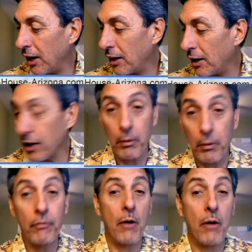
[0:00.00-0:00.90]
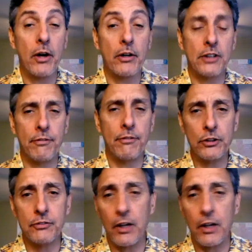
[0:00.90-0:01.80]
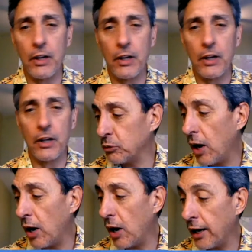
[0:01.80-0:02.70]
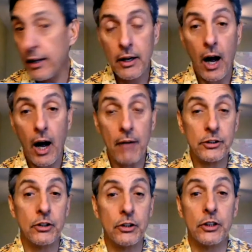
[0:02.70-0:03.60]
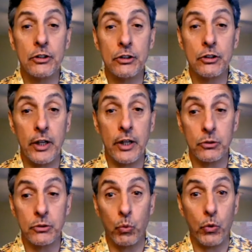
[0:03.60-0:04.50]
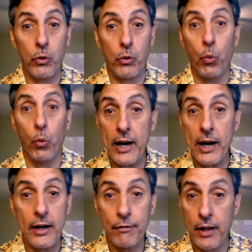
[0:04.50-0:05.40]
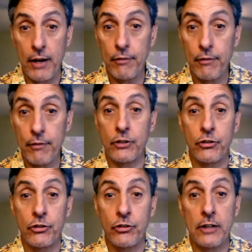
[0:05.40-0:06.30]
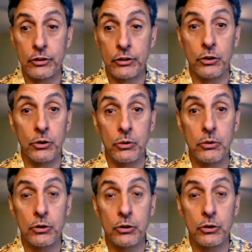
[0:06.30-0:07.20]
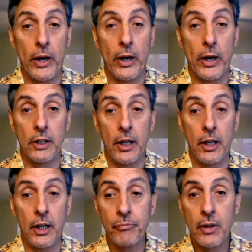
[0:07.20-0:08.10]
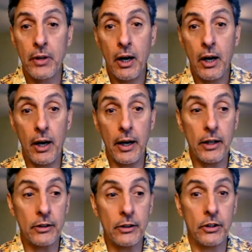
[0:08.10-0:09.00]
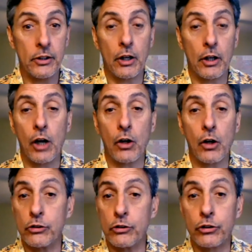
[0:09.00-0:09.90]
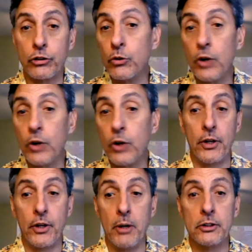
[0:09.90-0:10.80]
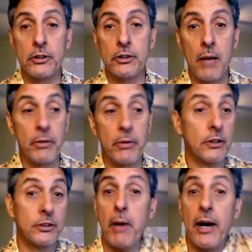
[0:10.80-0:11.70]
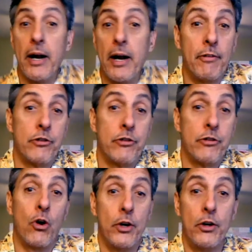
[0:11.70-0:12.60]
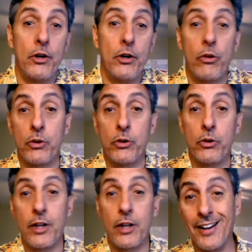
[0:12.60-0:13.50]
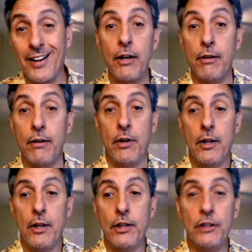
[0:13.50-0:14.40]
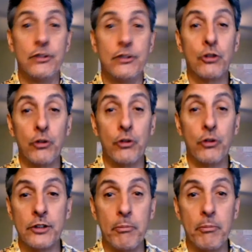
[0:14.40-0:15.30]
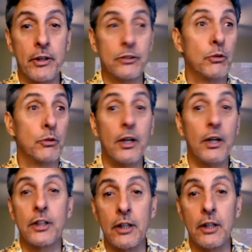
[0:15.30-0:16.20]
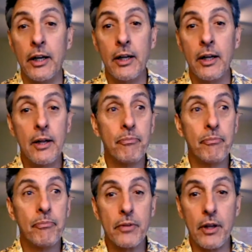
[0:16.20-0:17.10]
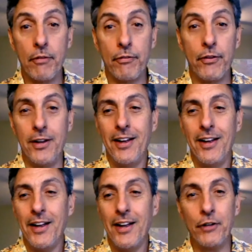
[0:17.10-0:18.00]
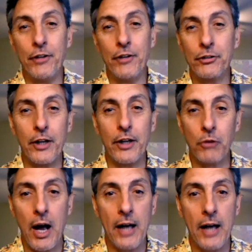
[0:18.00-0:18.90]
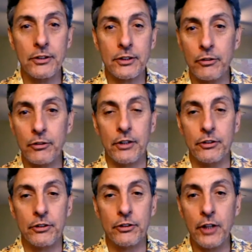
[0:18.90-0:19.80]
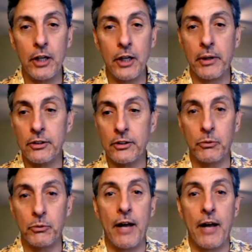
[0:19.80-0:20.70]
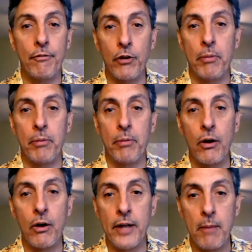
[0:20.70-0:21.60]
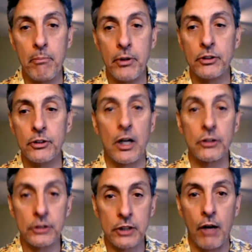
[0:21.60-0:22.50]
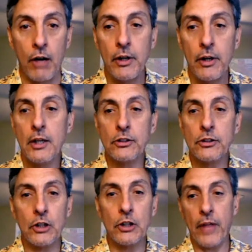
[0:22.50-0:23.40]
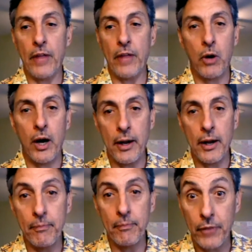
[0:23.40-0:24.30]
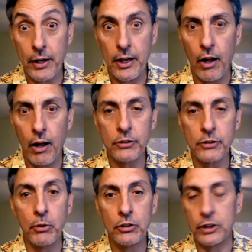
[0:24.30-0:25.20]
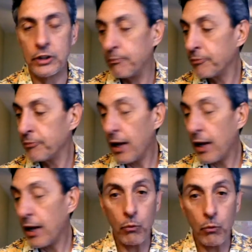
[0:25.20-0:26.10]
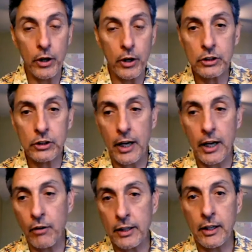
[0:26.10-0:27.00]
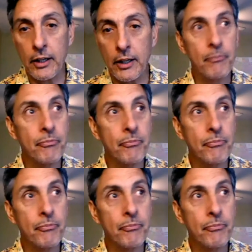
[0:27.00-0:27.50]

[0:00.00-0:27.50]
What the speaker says: you know, but I wanted to say, first of all, that the reason why, obviously, those interest rates, when and if they ever get the chance to raise them, is they are going to shoot up within a month's time, because they might have a very short window with which they can leave these interest rates up. Because realistically, if the interest rates rise, the country's in shit, because we can't afford to pay our own damn bills on ourselves. So that's why they need all this bullshit. And what you're saying right there,